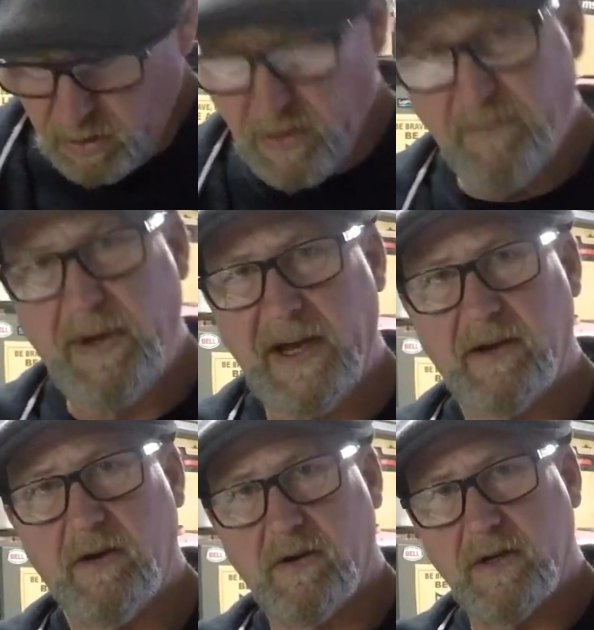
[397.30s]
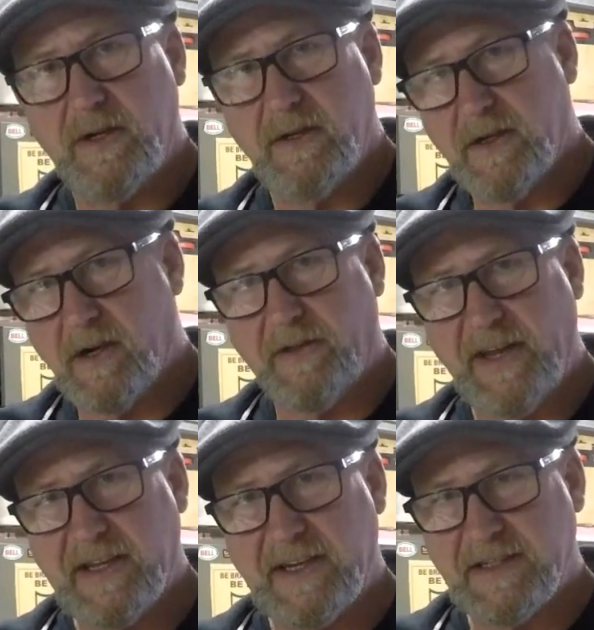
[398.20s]
woolen cap I was
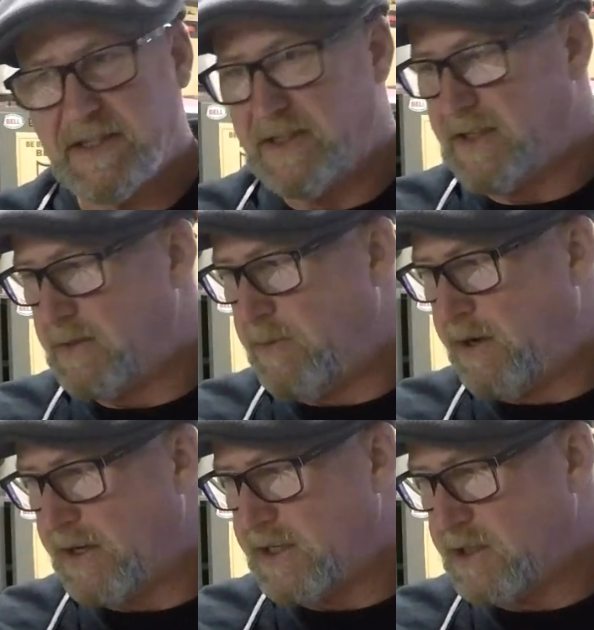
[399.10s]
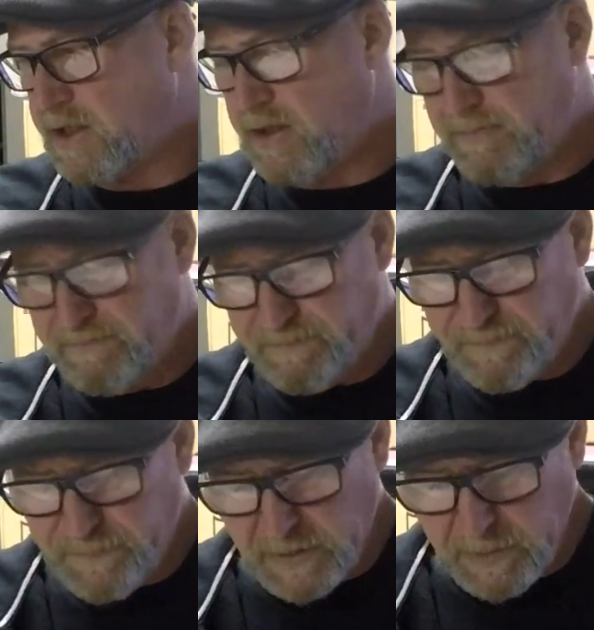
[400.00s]
wearing in the last
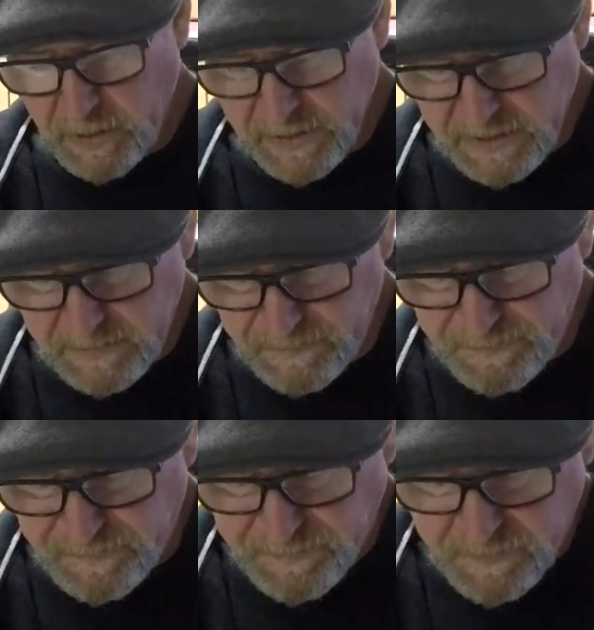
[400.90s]
video. Thank you for all the